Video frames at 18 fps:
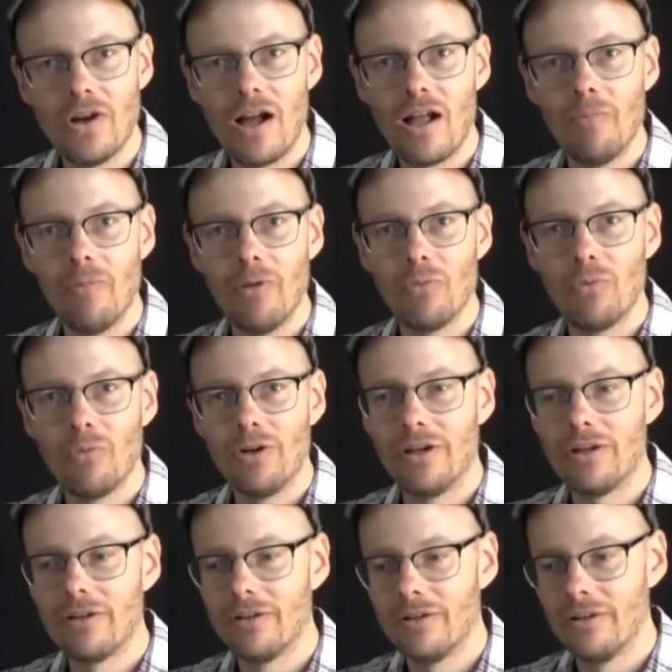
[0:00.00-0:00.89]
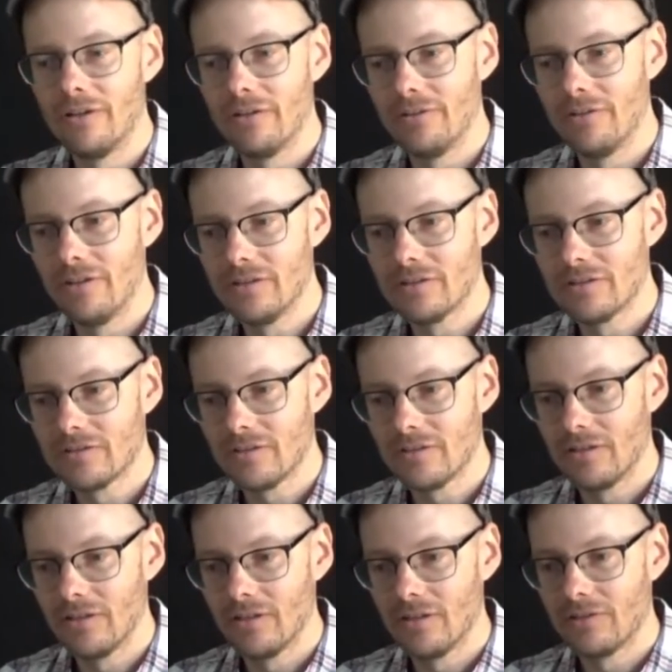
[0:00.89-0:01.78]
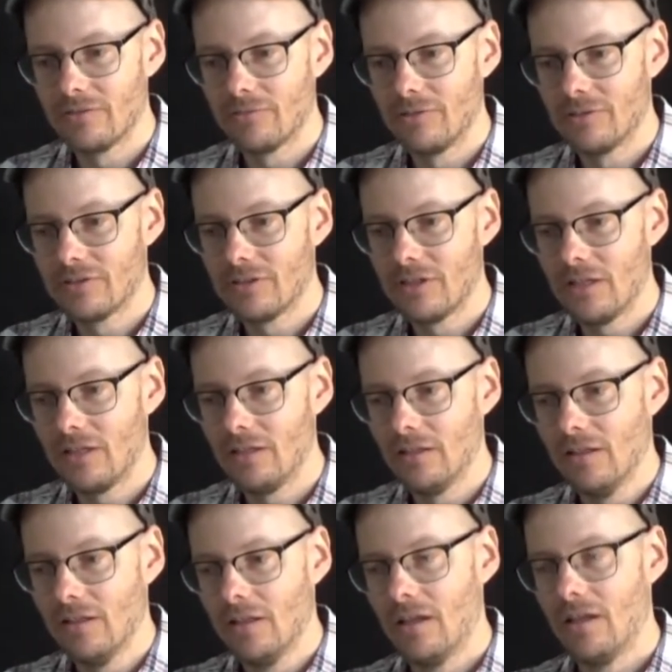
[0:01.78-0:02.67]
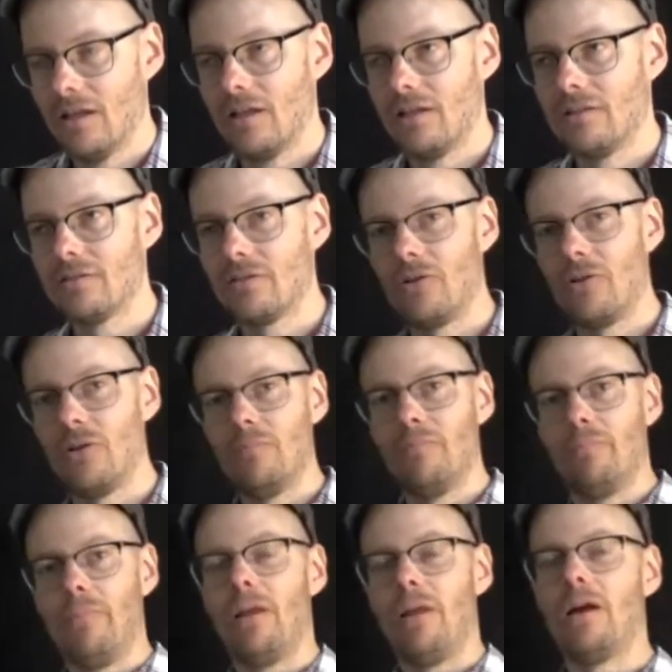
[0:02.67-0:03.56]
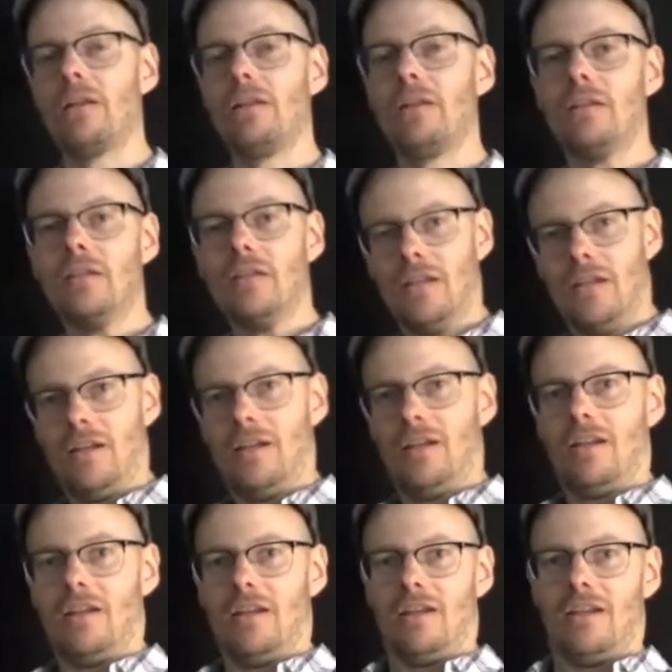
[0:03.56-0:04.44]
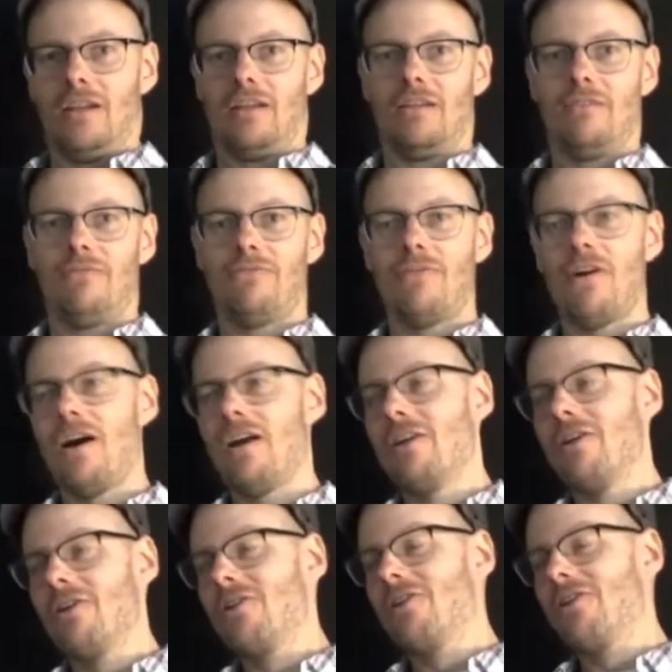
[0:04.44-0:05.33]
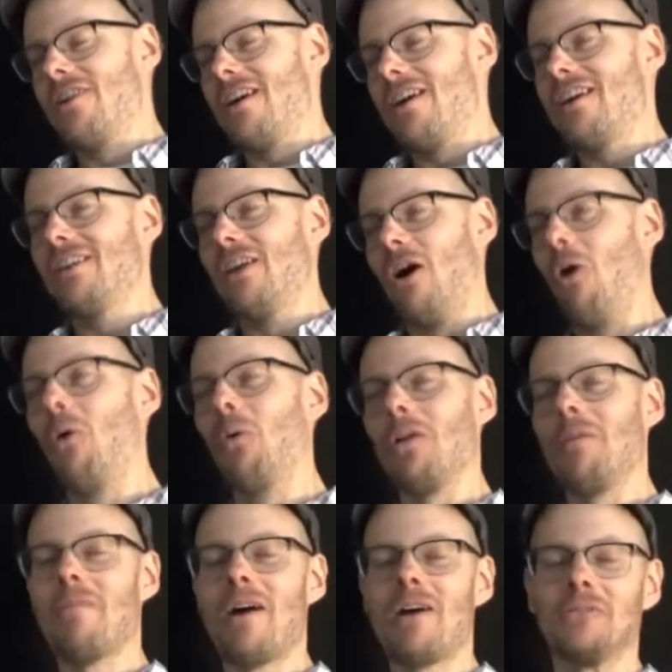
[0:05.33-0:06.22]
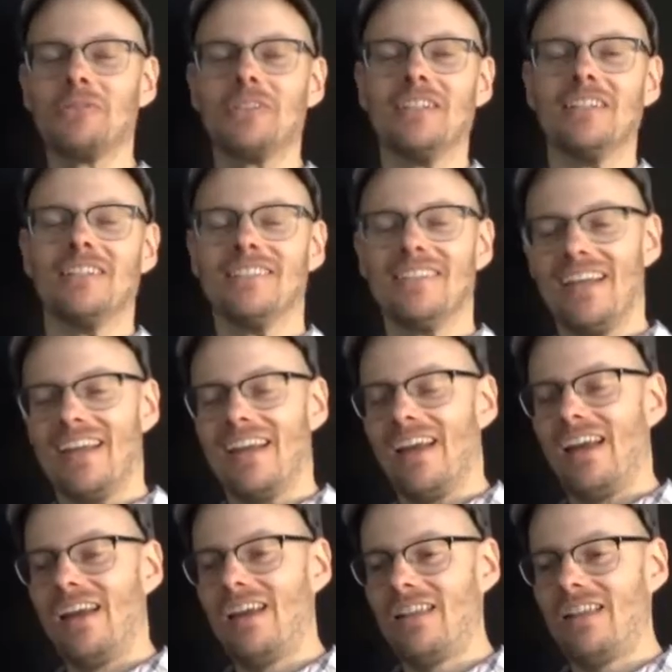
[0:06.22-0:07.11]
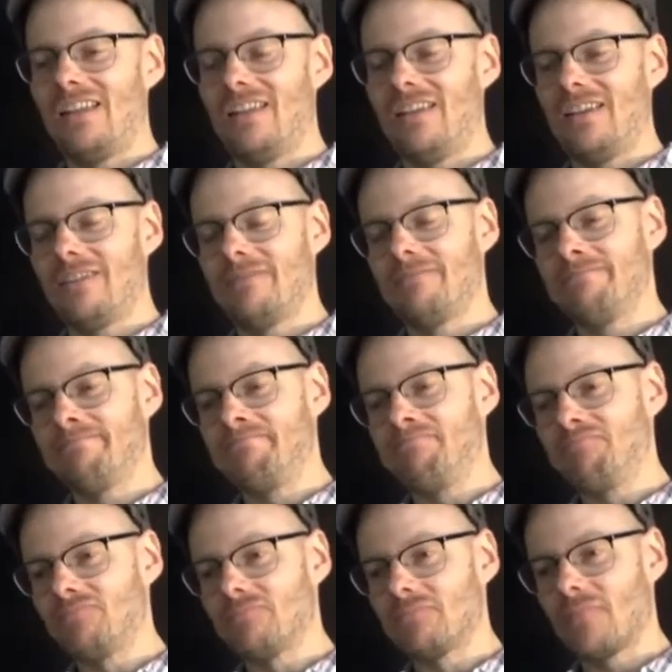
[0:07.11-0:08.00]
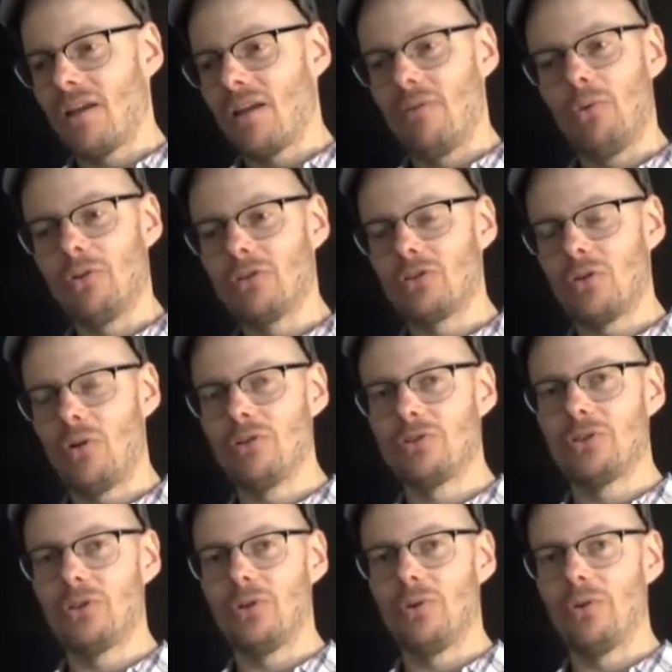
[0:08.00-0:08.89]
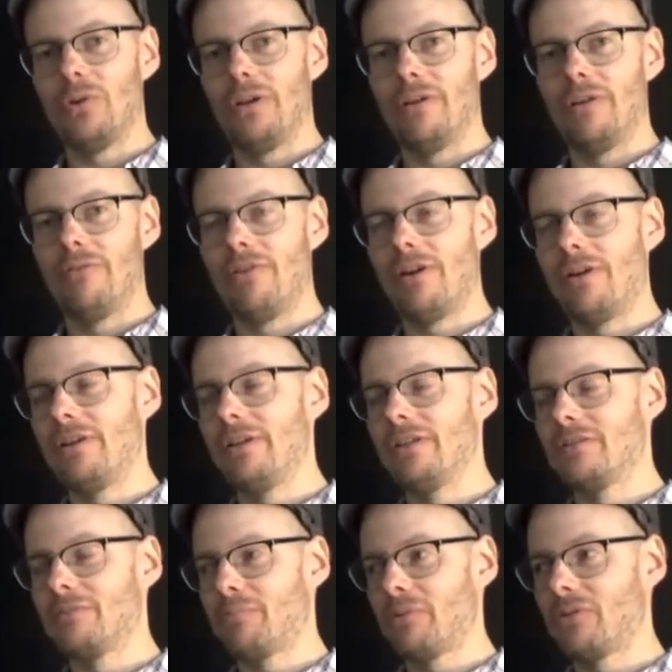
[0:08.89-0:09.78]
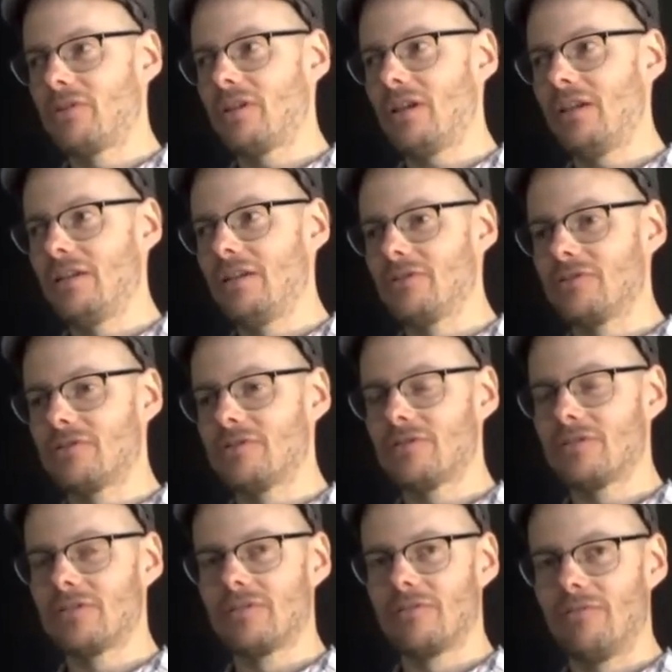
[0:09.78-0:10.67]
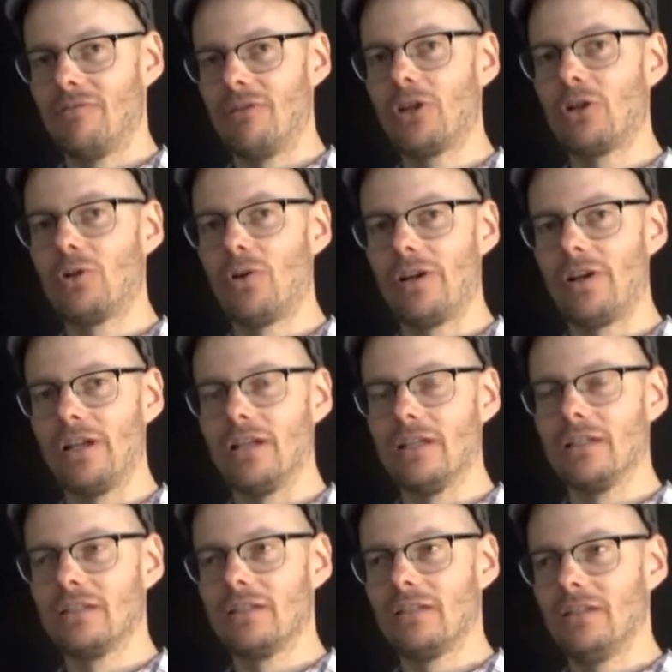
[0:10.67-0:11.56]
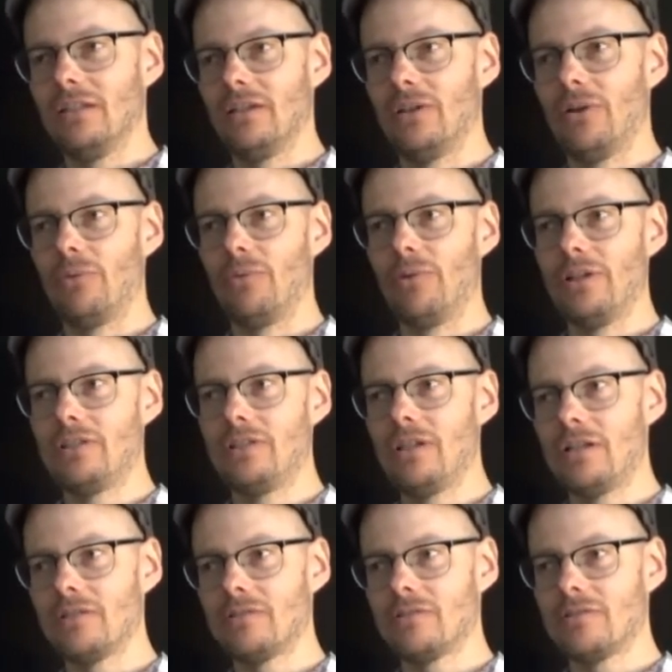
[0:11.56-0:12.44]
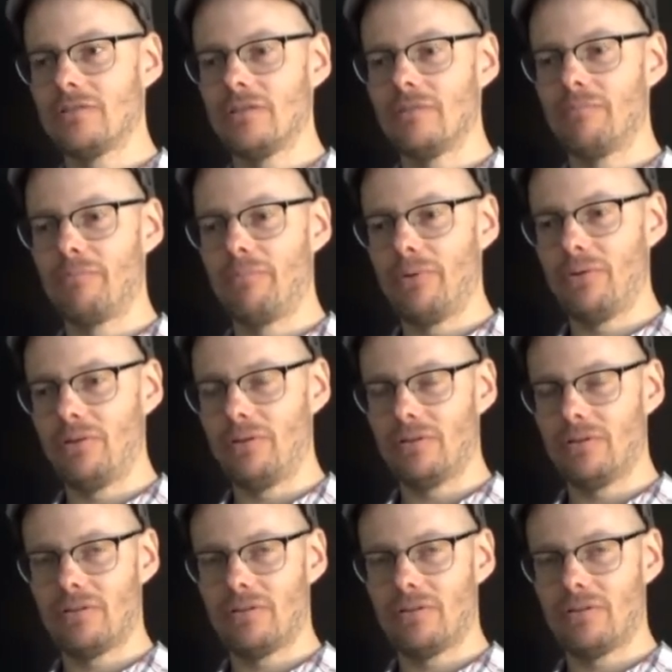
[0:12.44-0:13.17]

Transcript: album we recorded on this, as we said, it's called Blood, Fire, and Holy Mountain and um, it was also a very spontaneous recording. You know, we just put